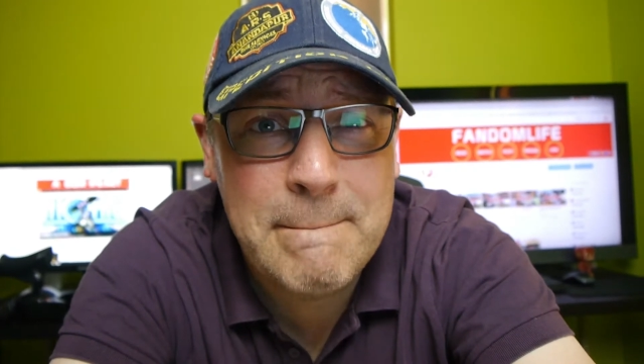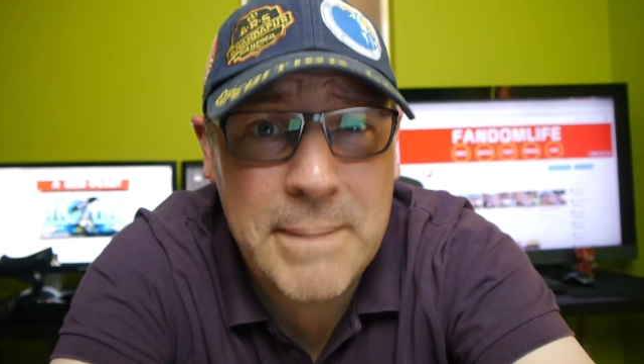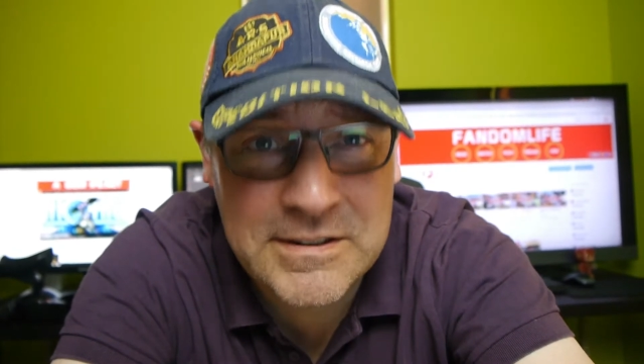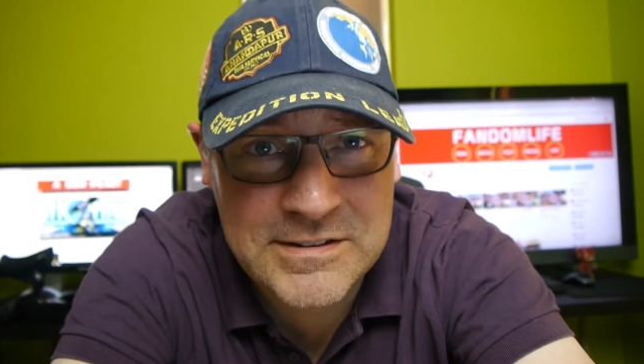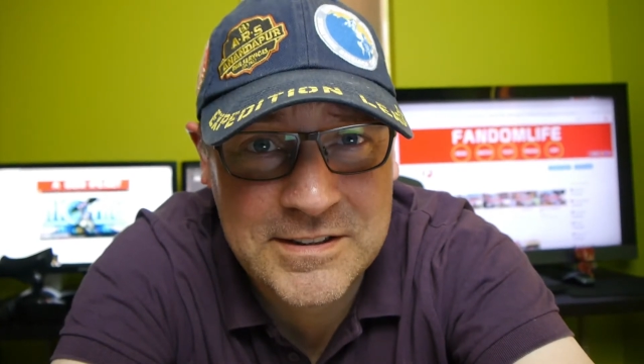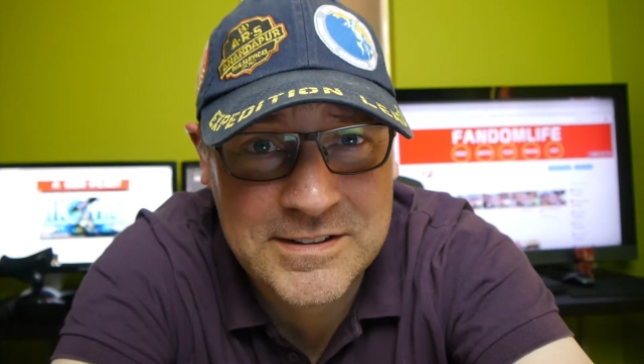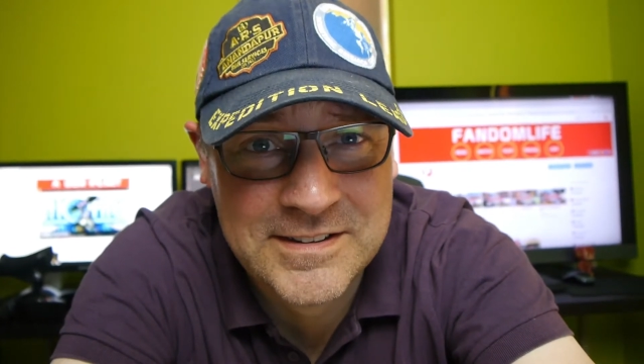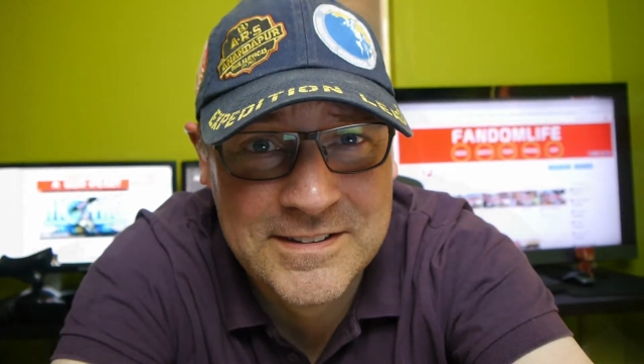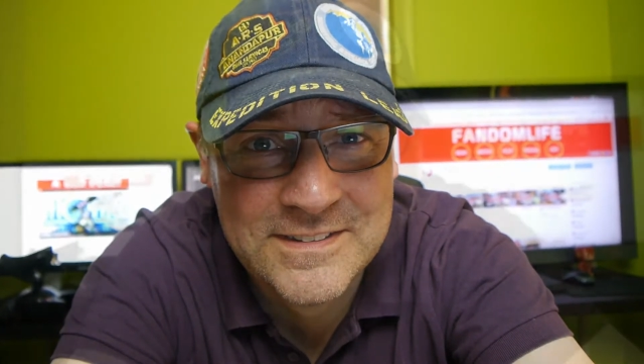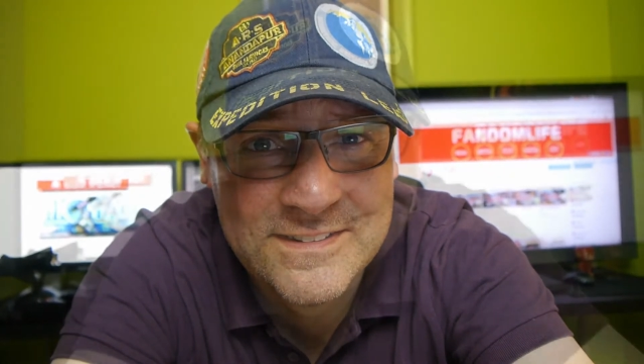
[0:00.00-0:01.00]

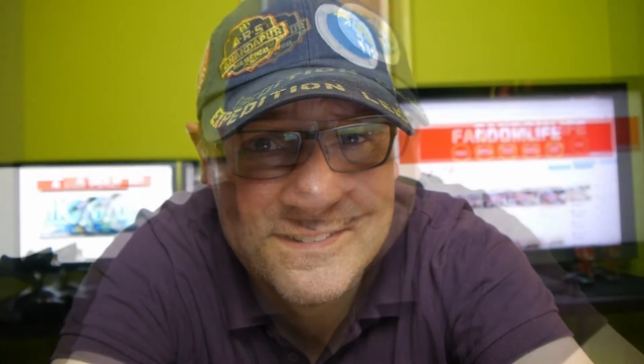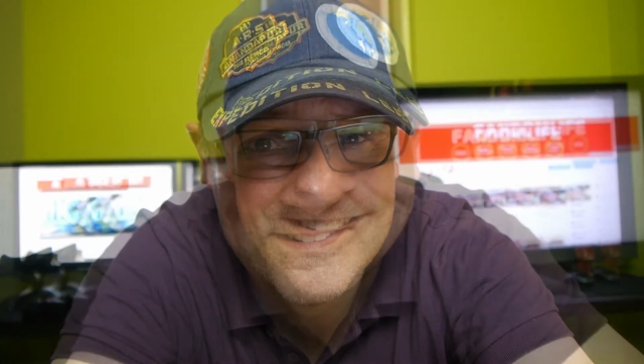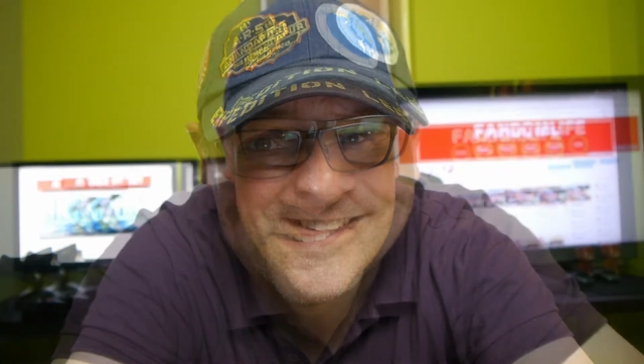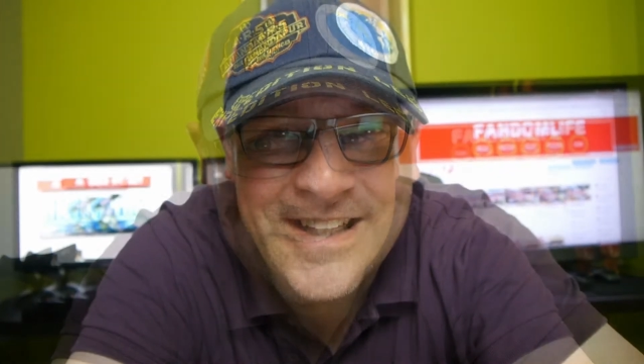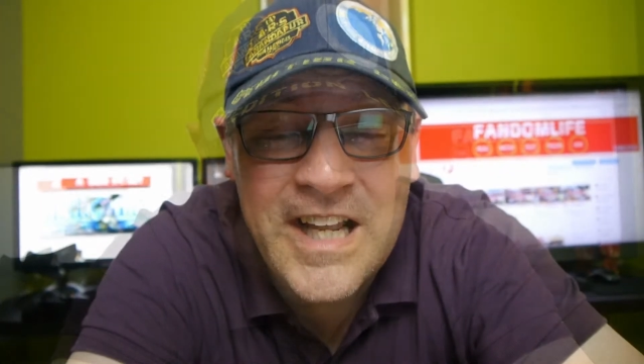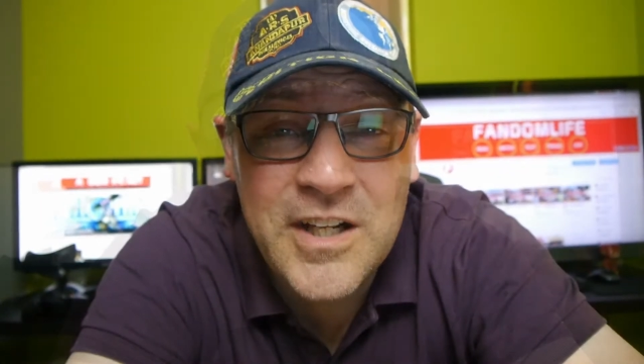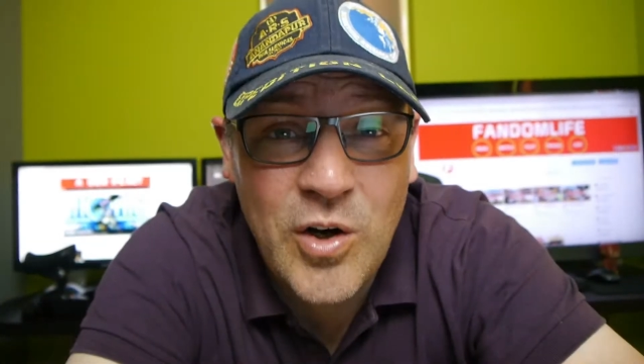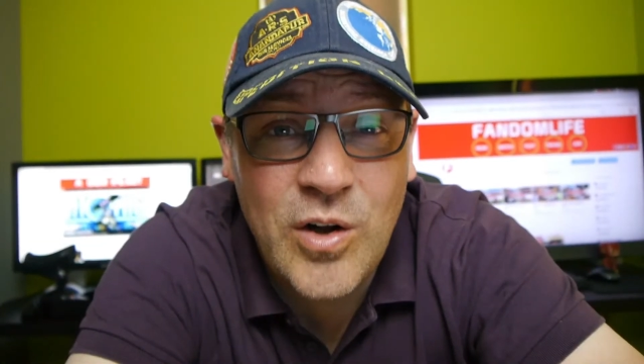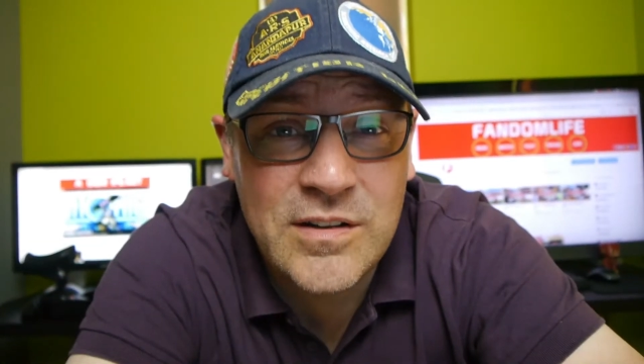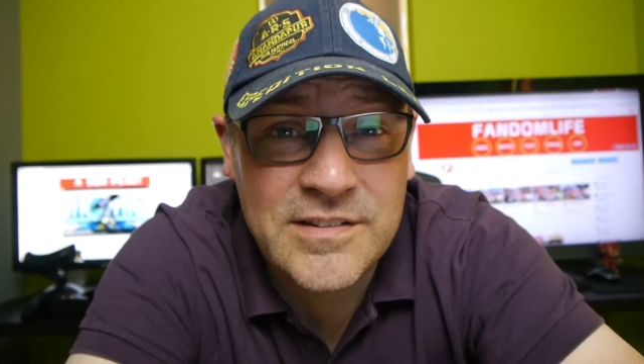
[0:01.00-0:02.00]
business. In
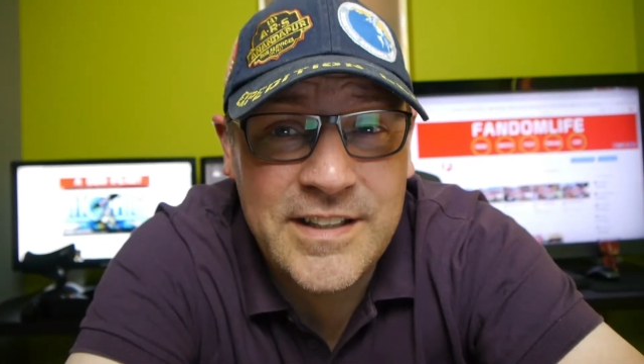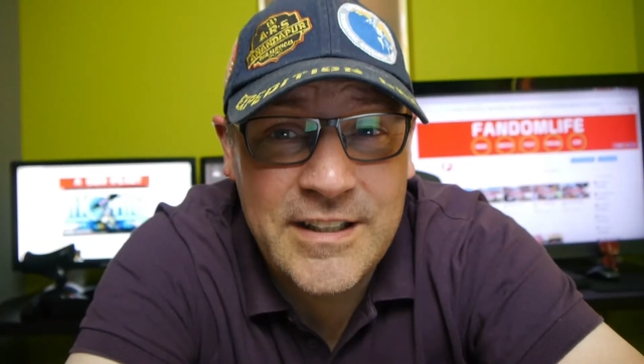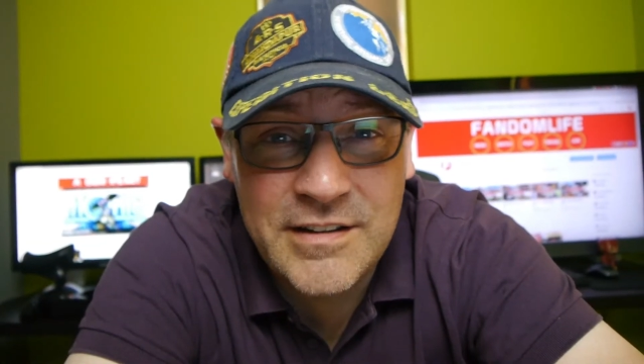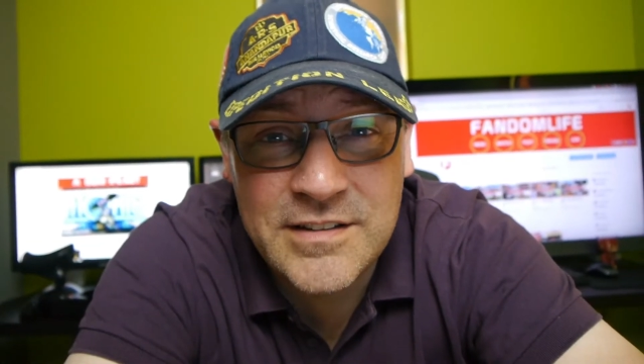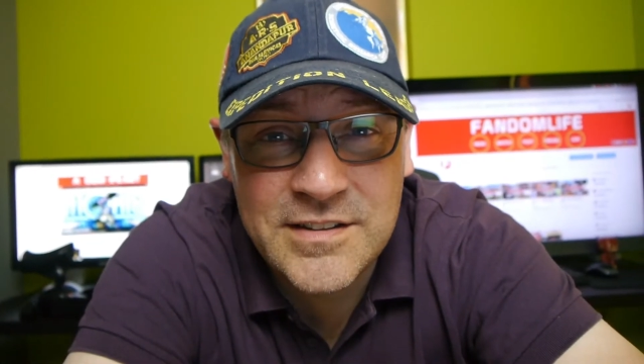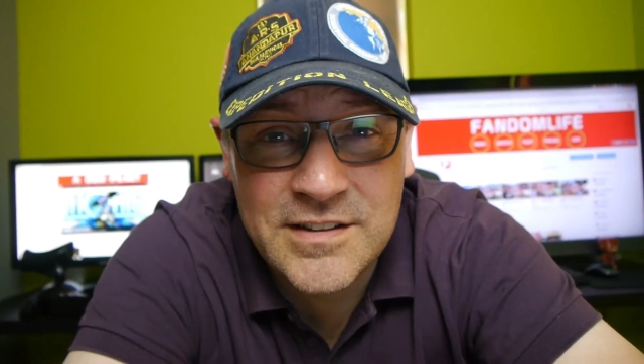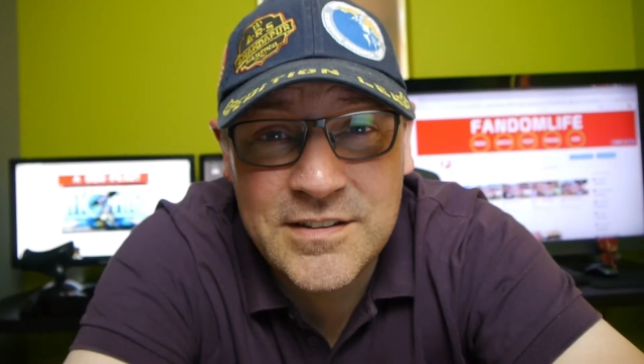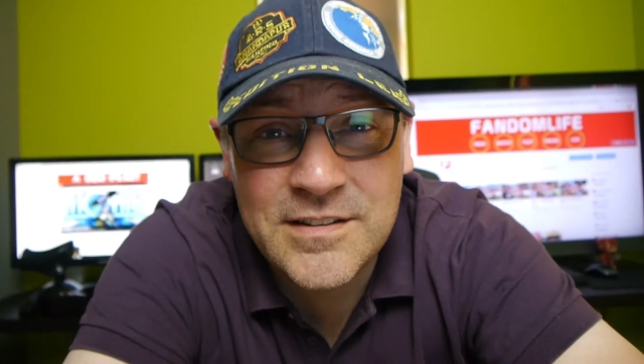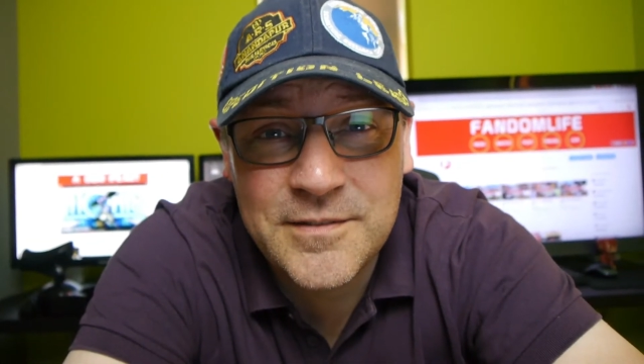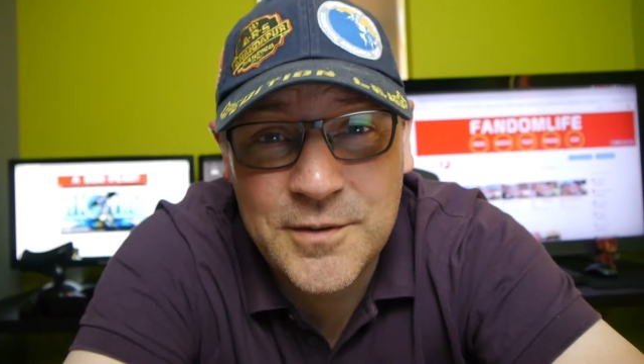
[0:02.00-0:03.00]
all
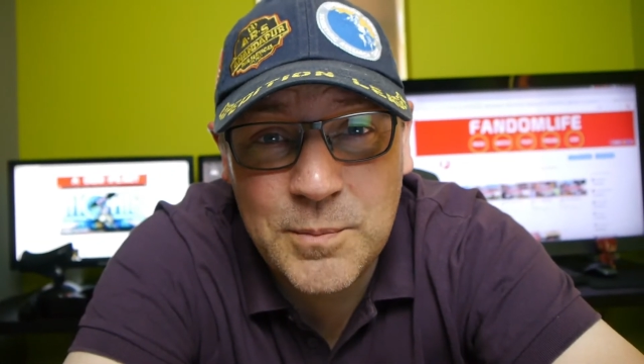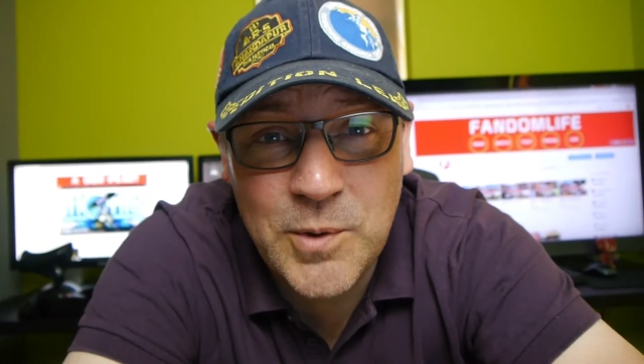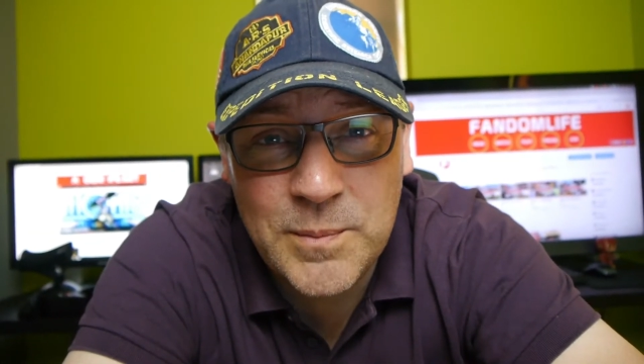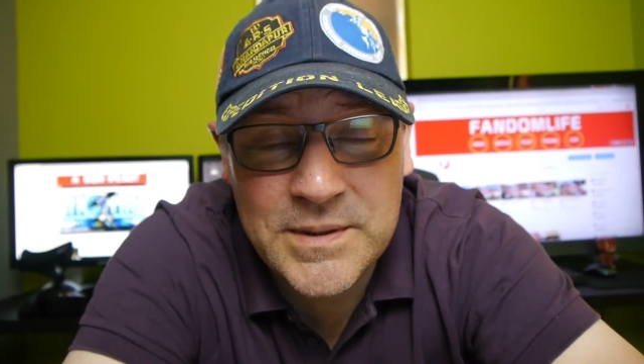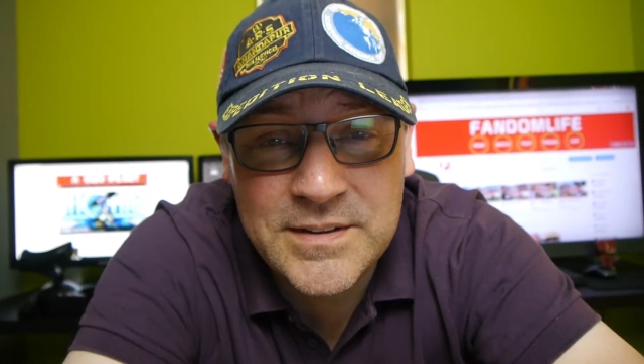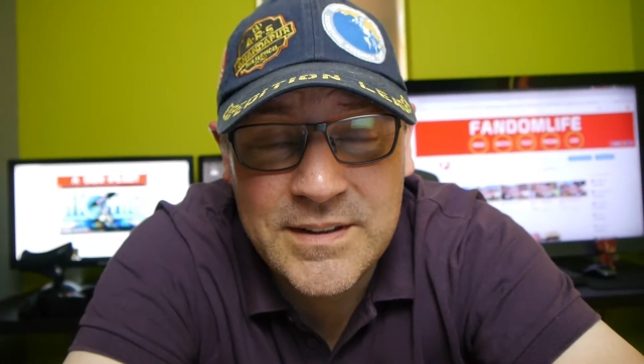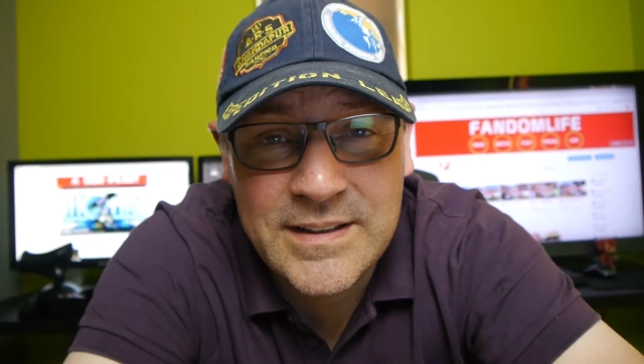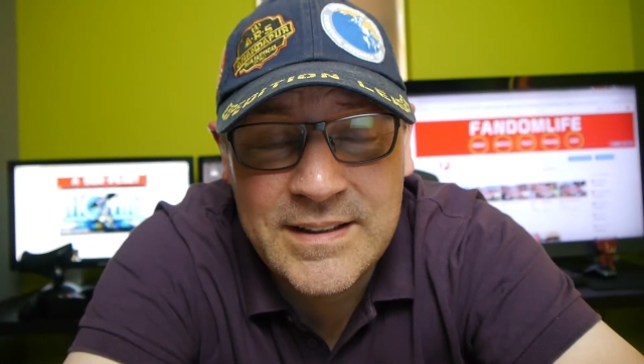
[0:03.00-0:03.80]
seriousness, for a moment,